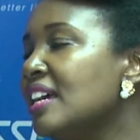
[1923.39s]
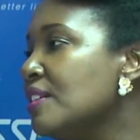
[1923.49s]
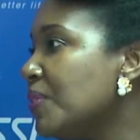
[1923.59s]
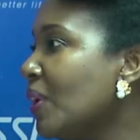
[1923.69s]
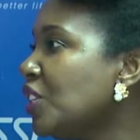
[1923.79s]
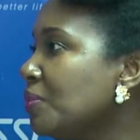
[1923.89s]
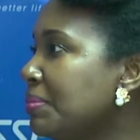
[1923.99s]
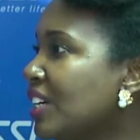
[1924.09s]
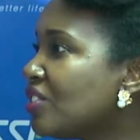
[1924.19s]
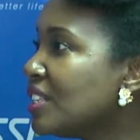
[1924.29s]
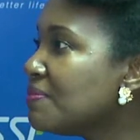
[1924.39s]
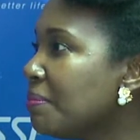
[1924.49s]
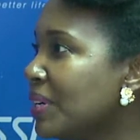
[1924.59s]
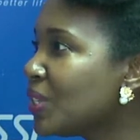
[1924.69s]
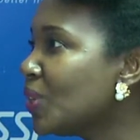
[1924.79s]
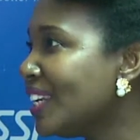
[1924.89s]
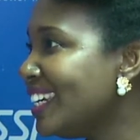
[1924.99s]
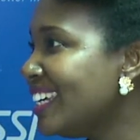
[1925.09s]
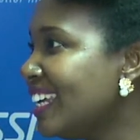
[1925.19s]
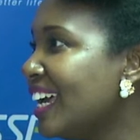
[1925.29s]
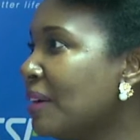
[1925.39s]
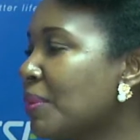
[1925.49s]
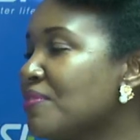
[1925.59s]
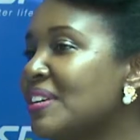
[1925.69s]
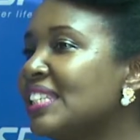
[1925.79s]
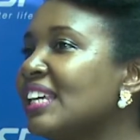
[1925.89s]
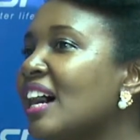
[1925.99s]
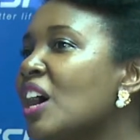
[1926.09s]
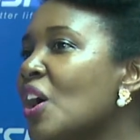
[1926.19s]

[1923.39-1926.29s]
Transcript: If you want to be a transformational leader like Professor,